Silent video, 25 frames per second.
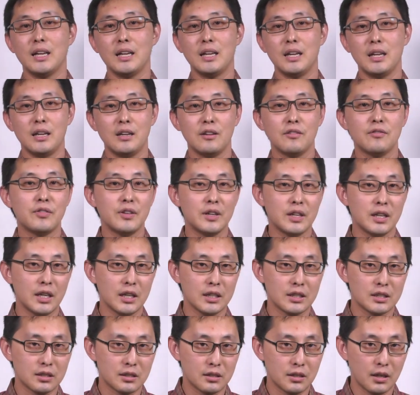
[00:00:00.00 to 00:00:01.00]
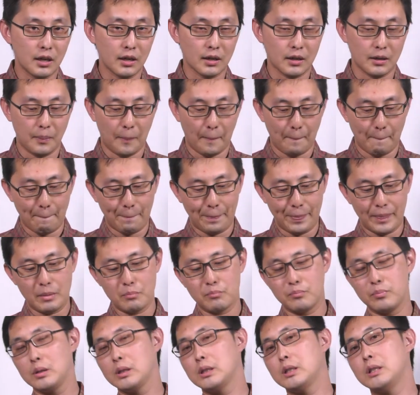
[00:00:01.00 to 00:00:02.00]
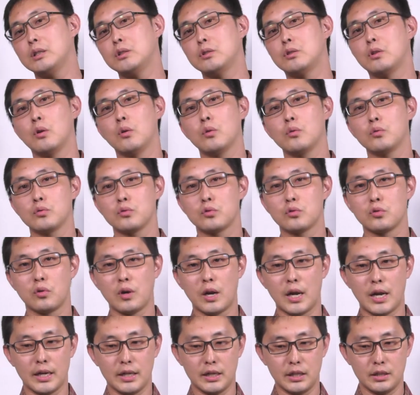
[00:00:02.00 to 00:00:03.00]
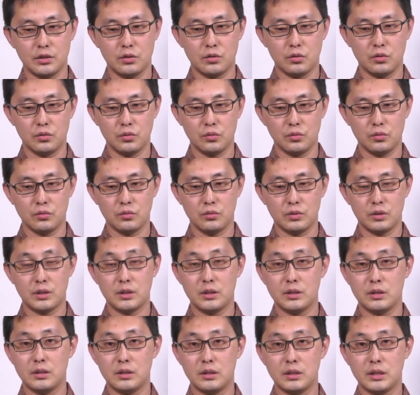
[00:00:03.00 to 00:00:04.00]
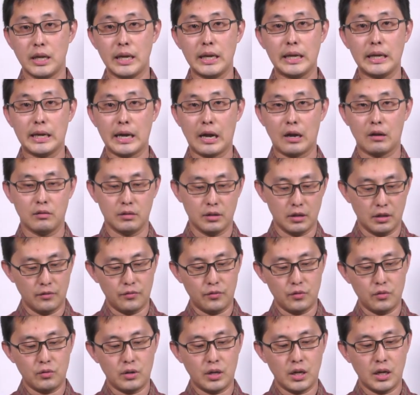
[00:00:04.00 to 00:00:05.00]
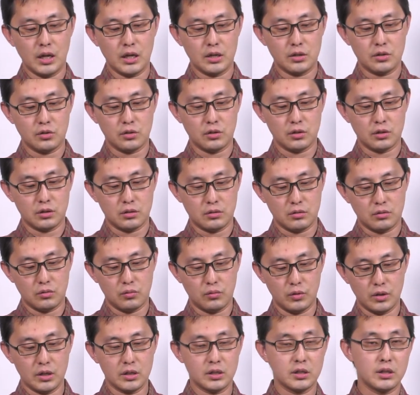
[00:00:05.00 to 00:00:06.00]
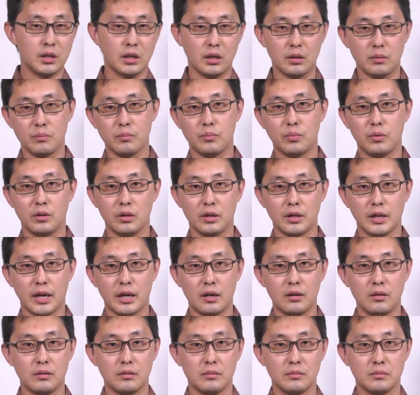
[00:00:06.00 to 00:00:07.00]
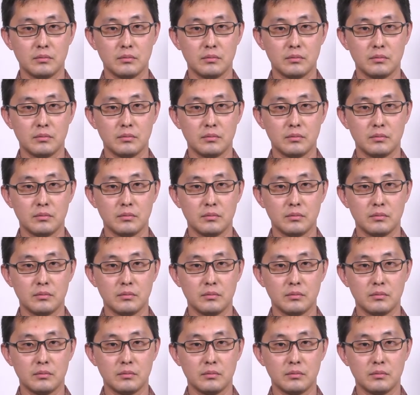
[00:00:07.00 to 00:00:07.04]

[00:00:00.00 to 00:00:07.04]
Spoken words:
if it gets stuck, please don't try to take it out. If you can't just twist and pull it out